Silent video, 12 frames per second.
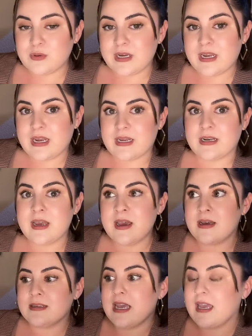it and
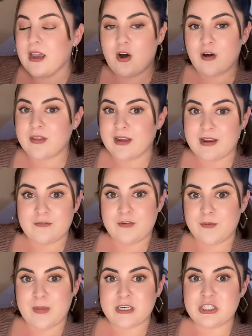taking all that
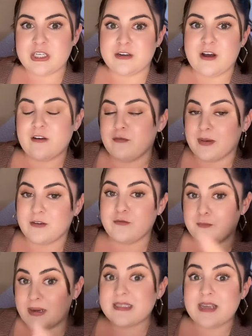information of
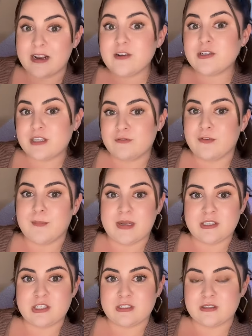my signer's
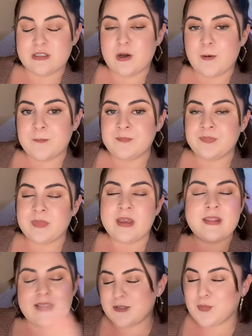information. So
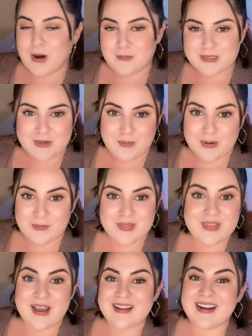that's where I was going with
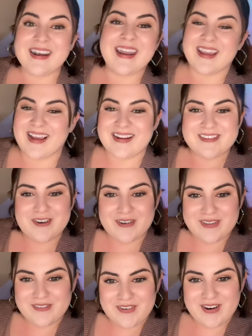that. I
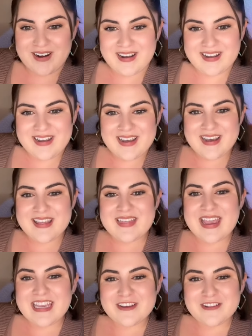totally forgot.
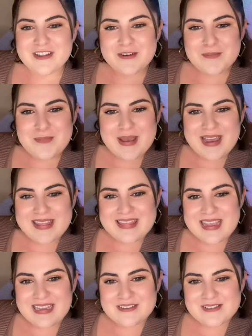Thank you, Lupe.
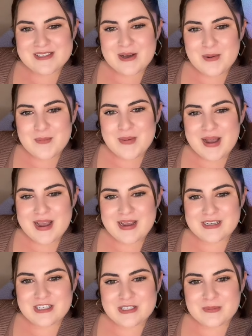Thank you so
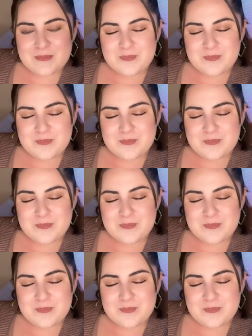much.